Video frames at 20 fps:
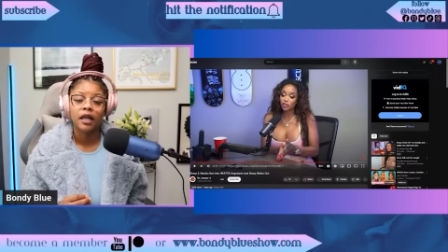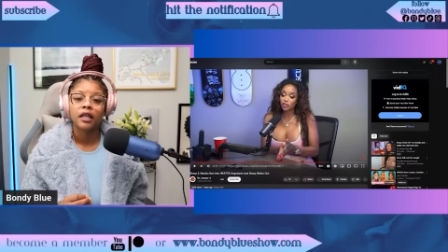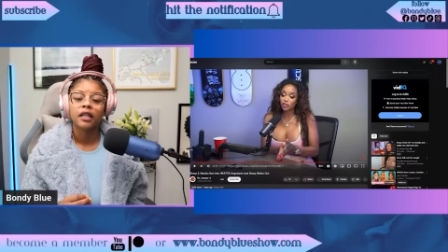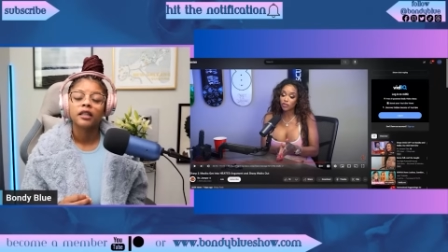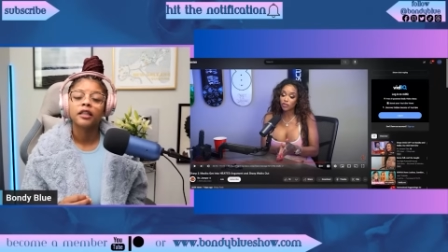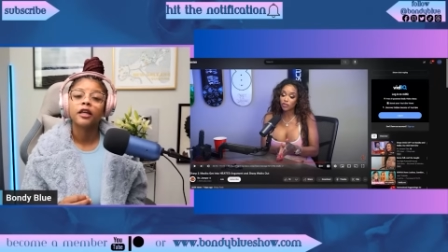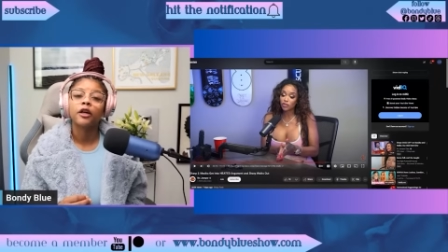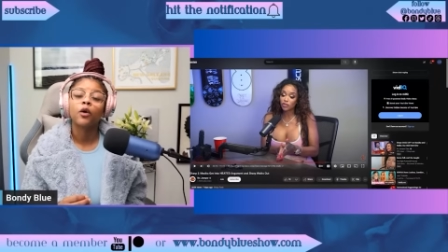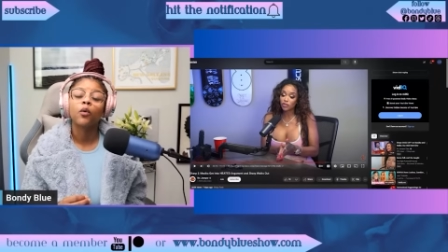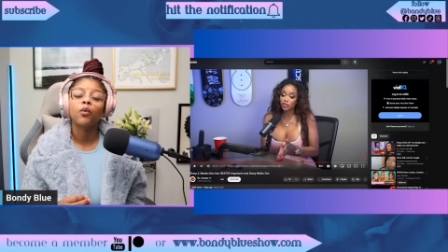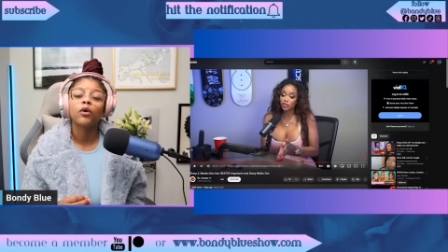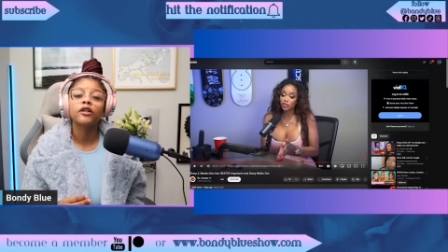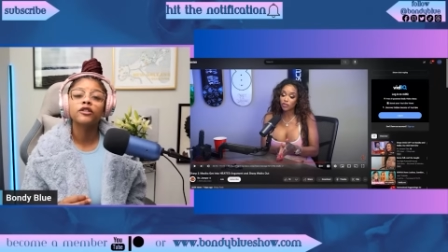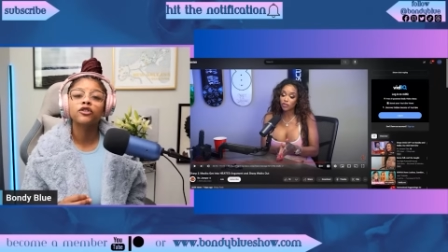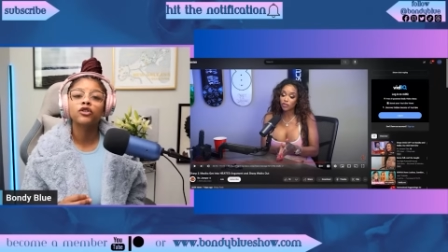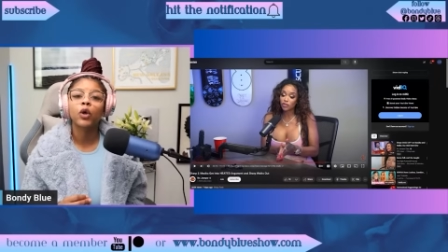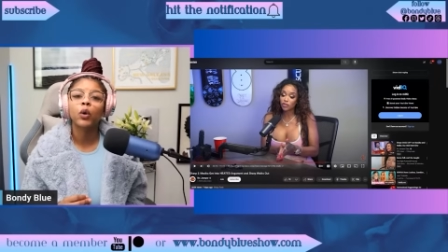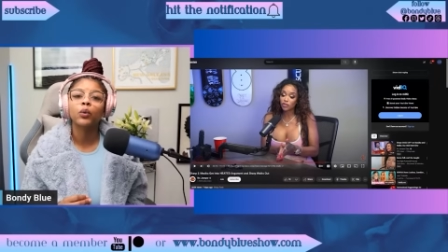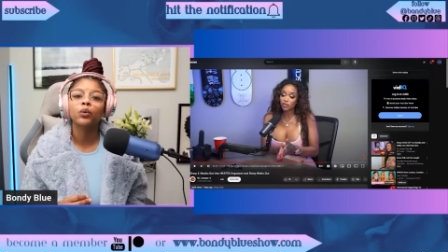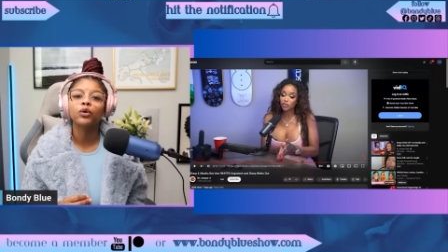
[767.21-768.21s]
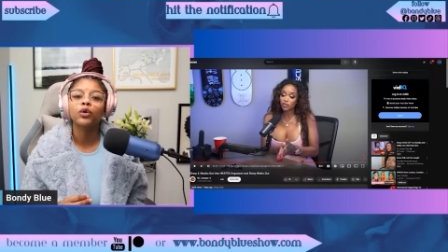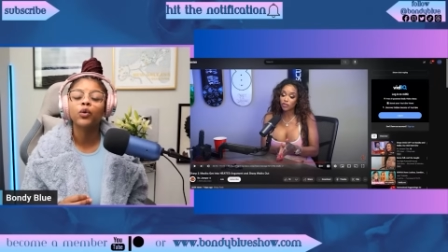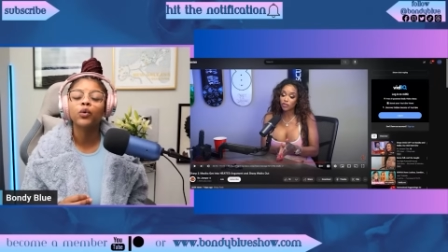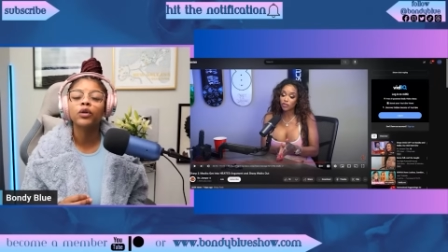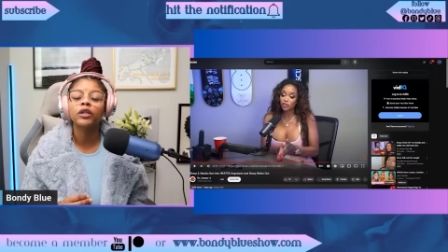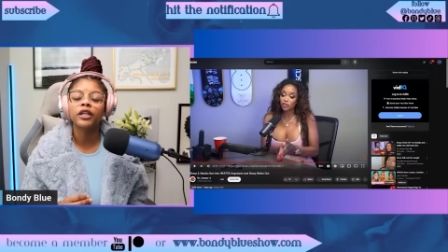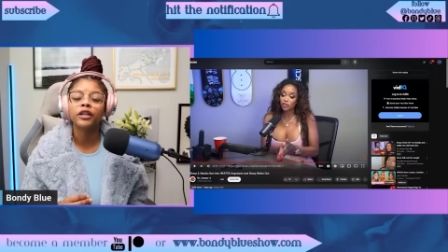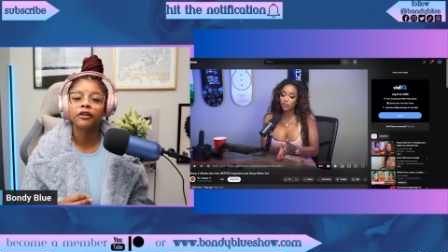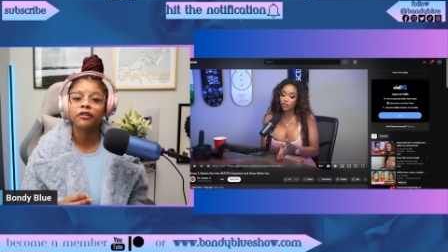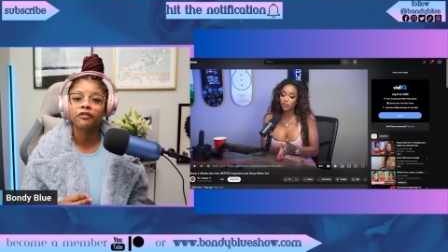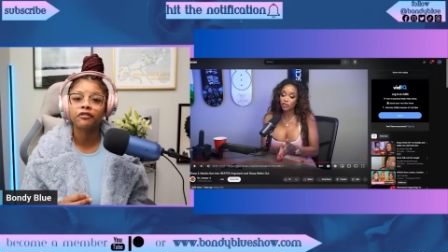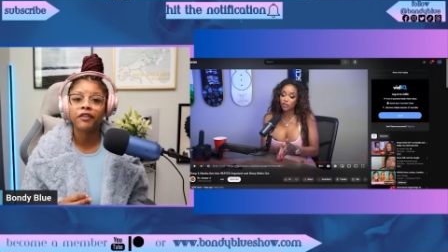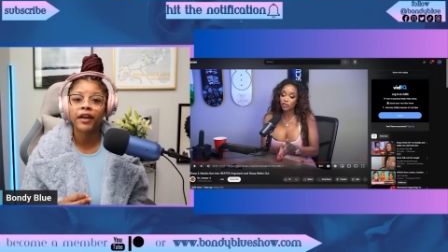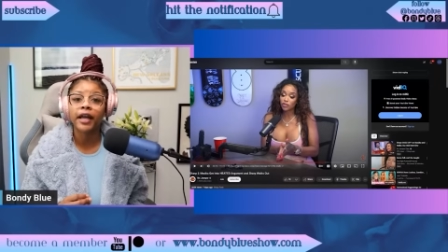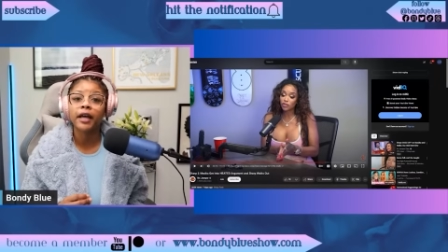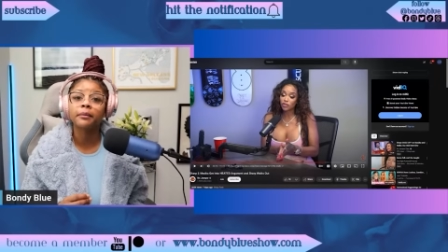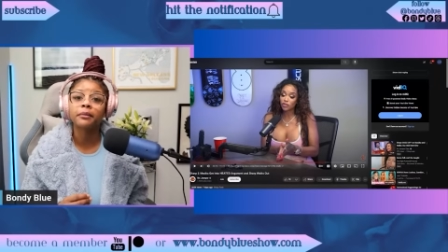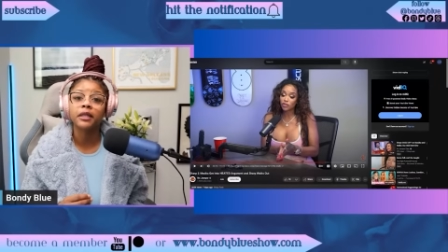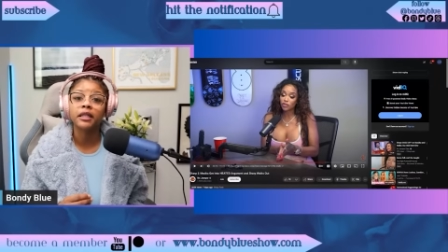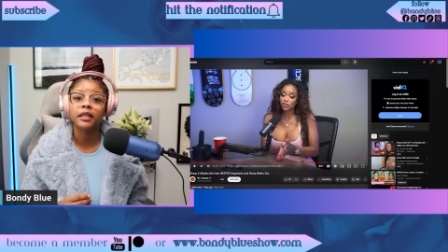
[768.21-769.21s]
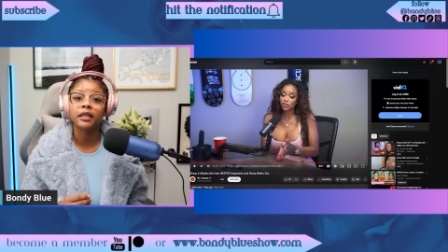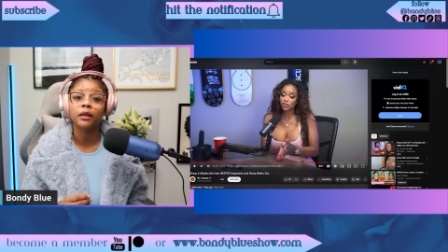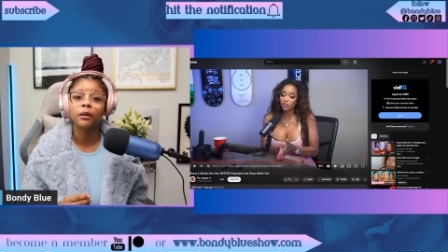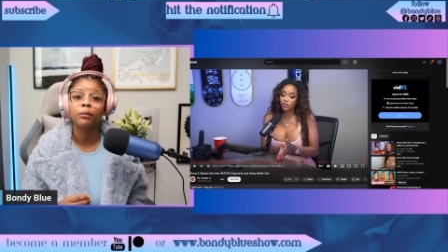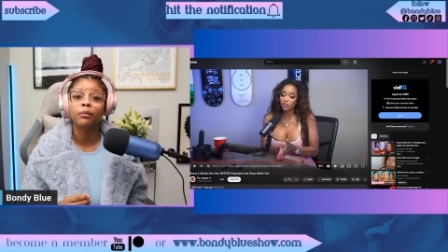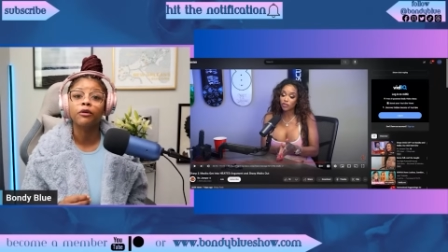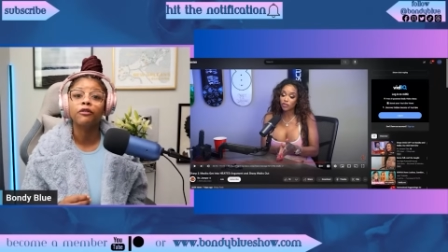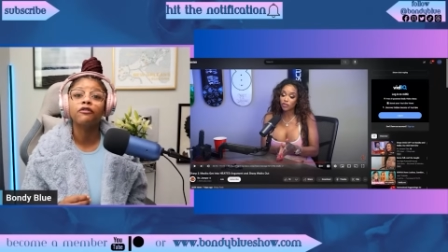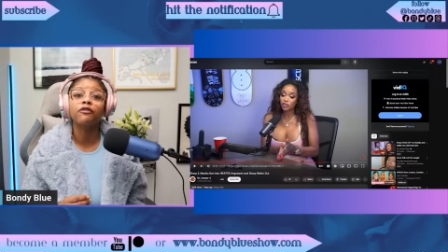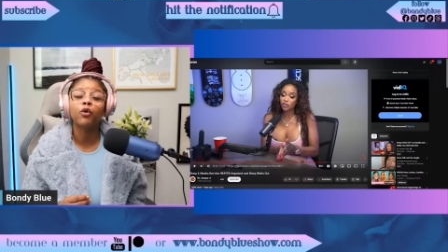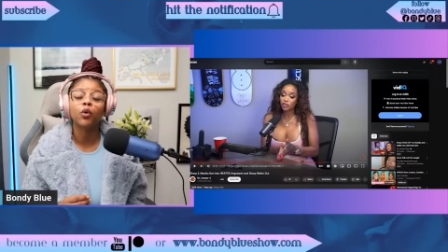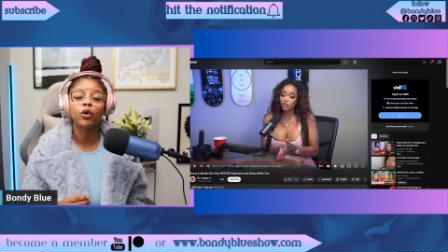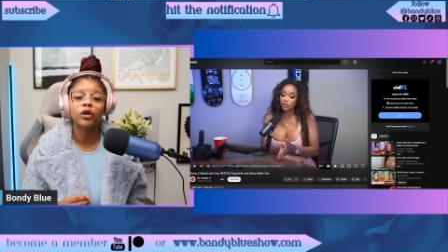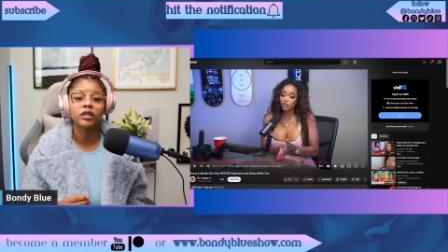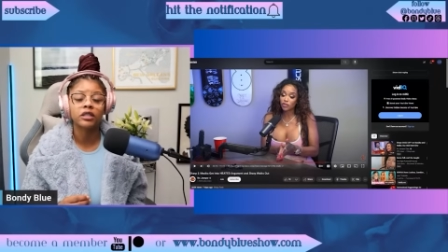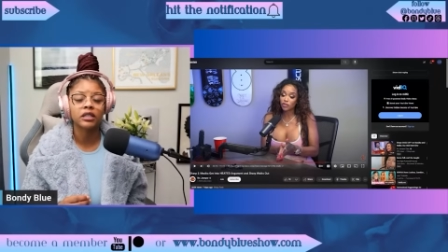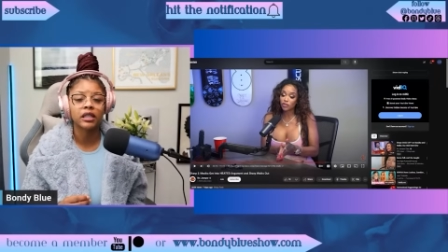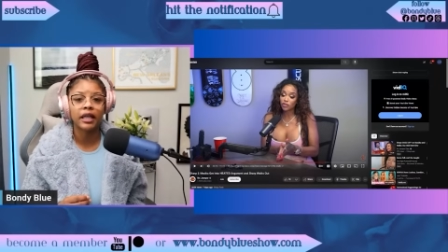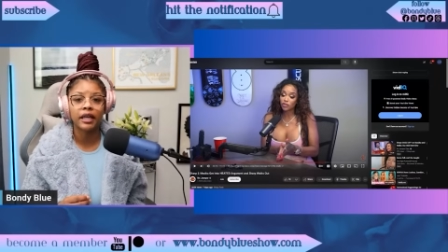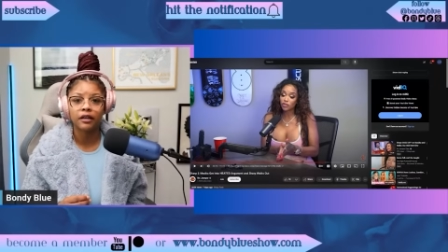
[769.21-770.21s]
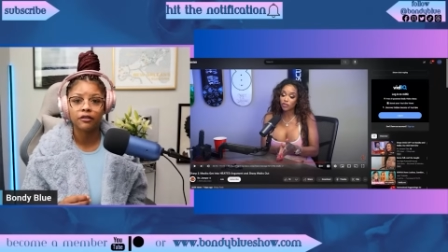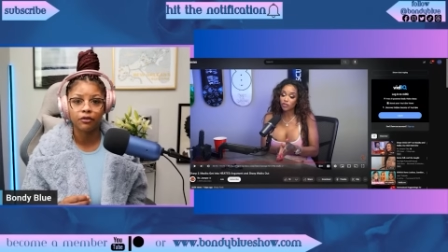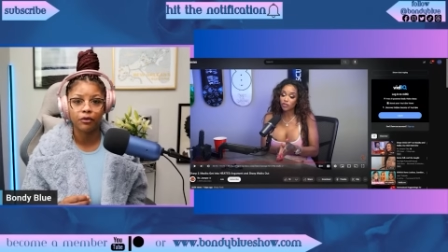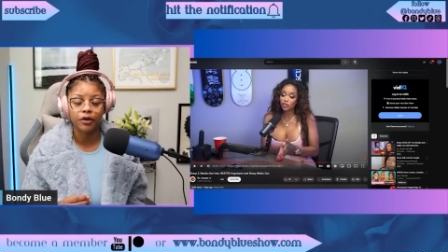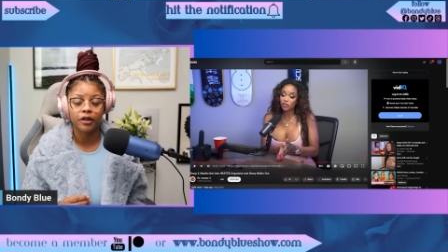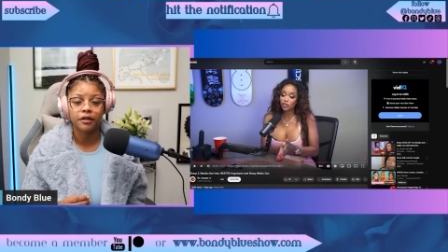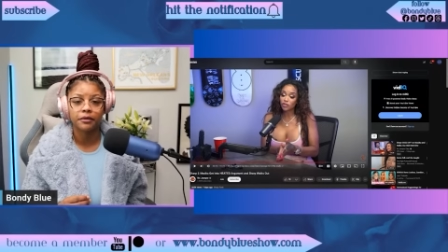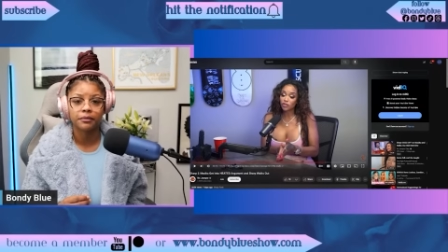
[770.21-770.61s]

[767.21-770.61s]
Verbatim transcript: there was no nuclear family before slavery.